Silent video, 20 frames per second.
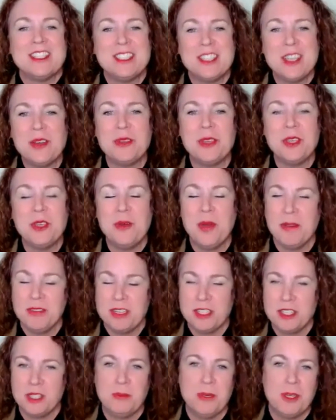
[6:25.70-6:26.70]
So you have a
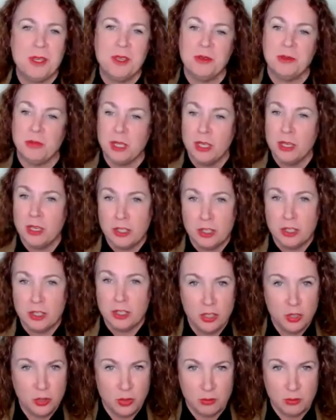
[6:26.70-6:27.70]
dispute,
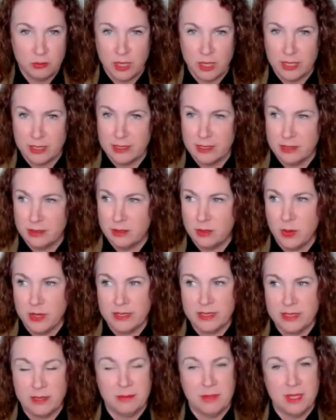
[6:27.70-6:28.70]
you don't like the way
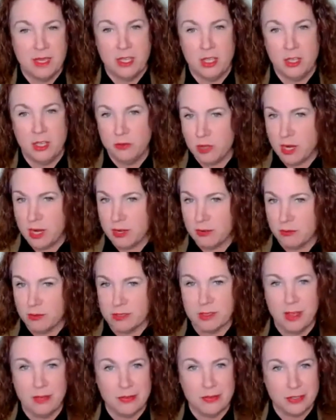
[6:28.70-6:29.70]
something, you've tried to
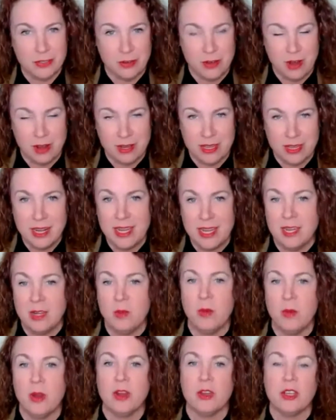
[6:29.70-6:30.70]
resolve it, you're not getting
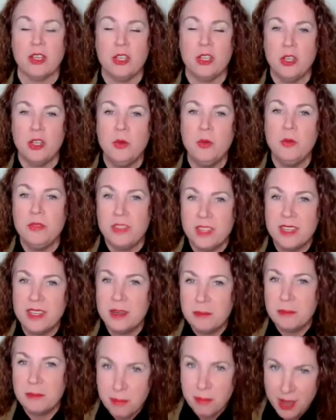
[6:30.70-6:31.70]
anywhere, you
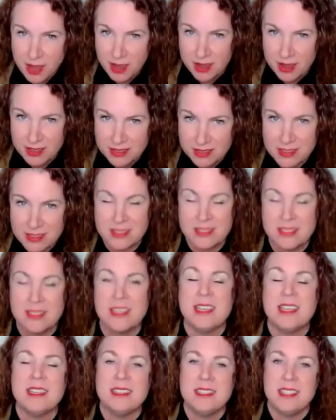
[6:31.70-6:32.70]
then must
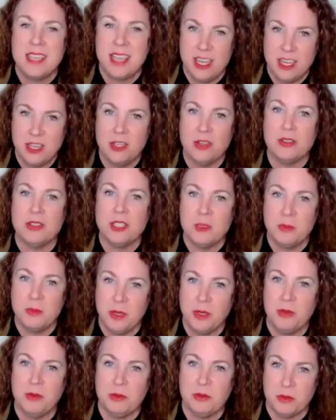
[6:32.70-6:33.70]
take your
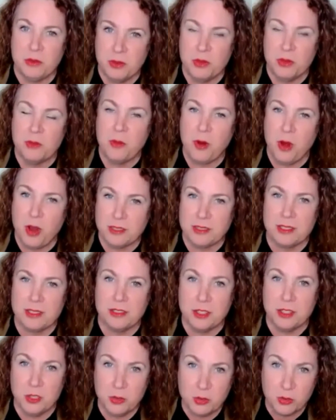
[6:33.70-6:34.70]
dispute through the
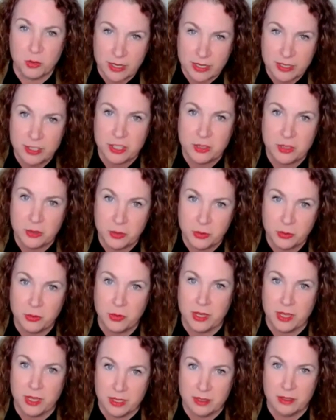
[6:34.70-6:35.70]
process you agreed to
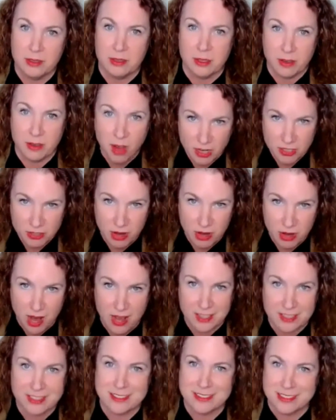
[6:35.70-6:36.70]
in the
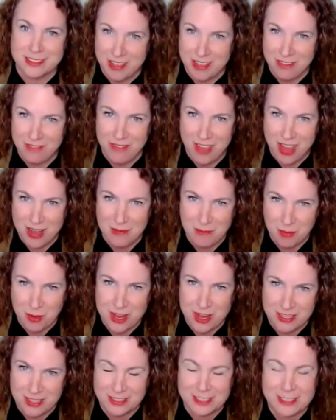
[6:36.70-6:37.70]
contract, that fine
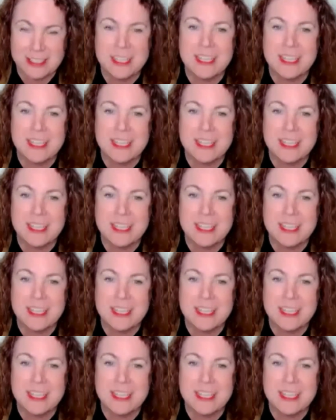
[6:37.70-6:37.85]
print.